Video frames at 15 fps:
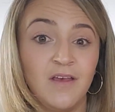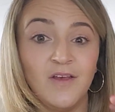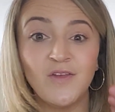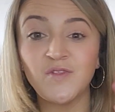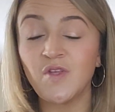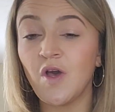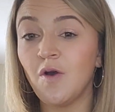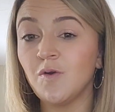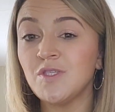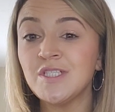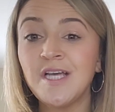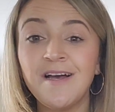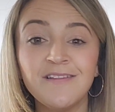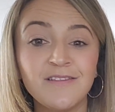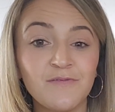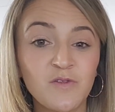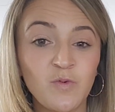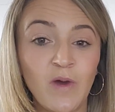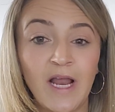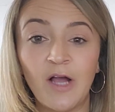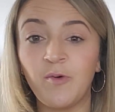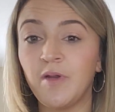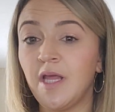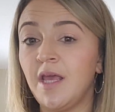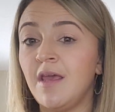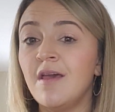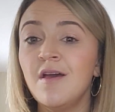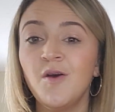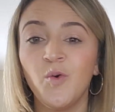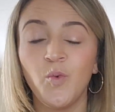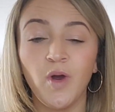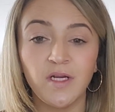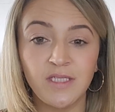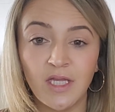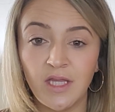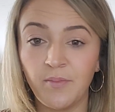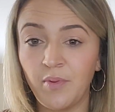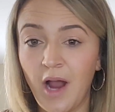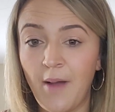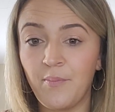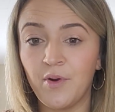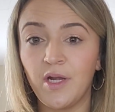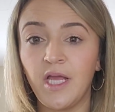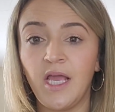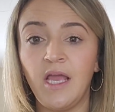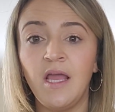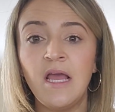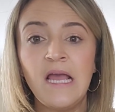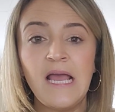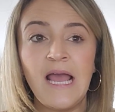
So tons of sweat equity, worked on the property,